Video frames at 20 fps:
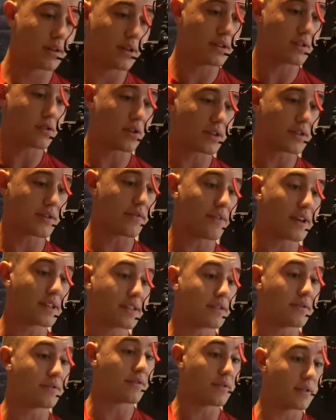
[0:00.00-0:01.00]
It's nice and
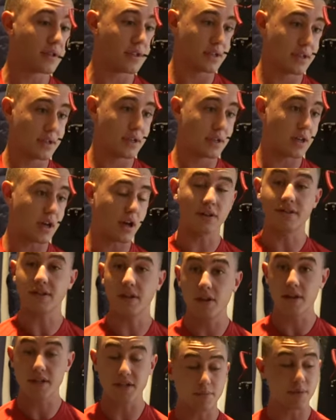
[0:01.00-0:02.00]
festive. Uh, I'll
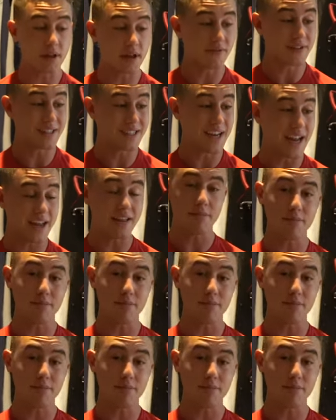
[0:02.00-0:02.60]
tell you guys the plan for today.